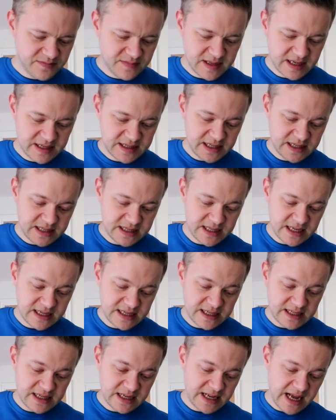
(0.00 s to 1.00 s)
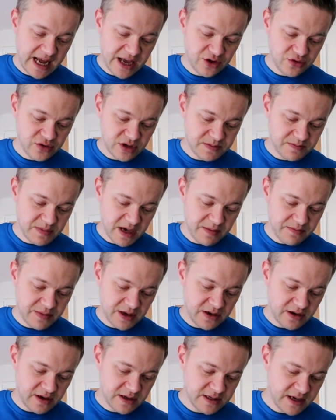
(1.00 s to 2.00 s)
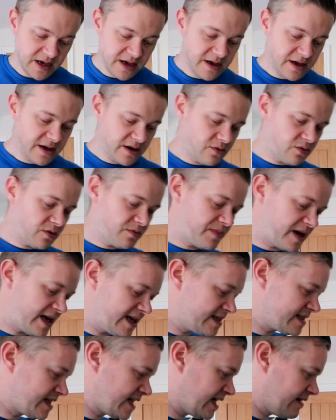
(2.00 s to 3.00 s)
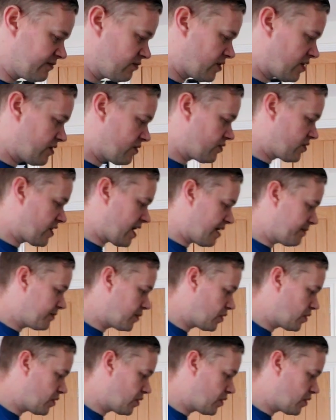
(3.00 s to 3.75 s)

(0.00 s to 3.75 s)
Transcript: This is the dangerous bit, because we're at a